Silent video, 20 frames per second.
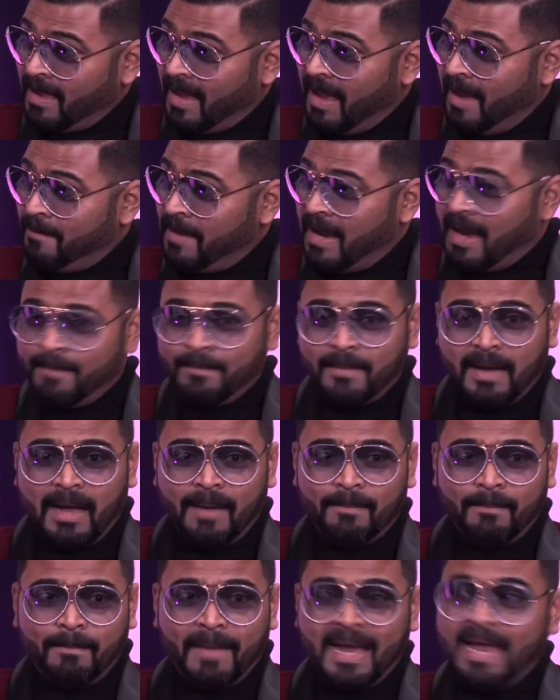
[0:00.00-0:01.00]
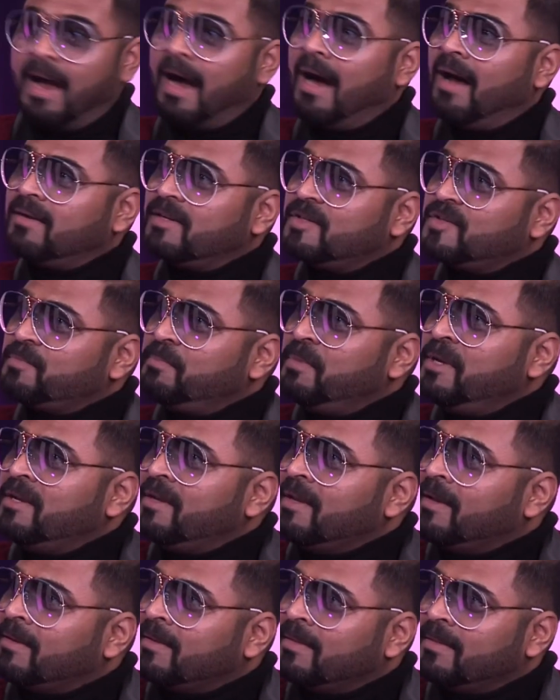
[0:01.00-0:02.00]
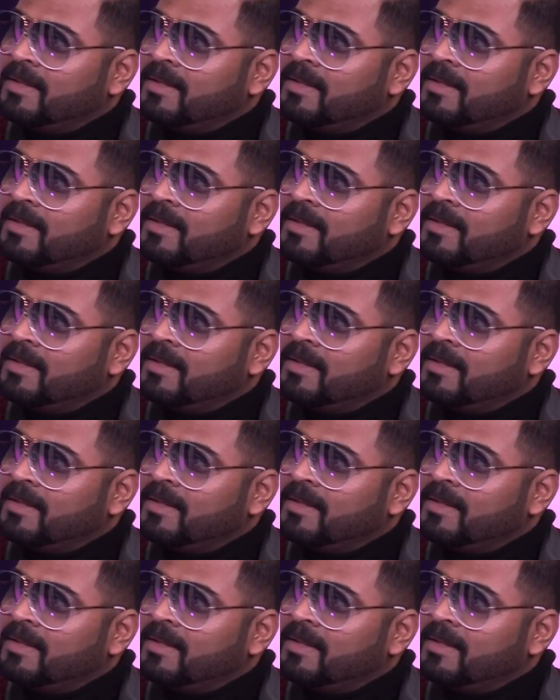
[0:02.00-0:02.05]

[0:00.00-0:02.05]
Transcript: my heart is beating.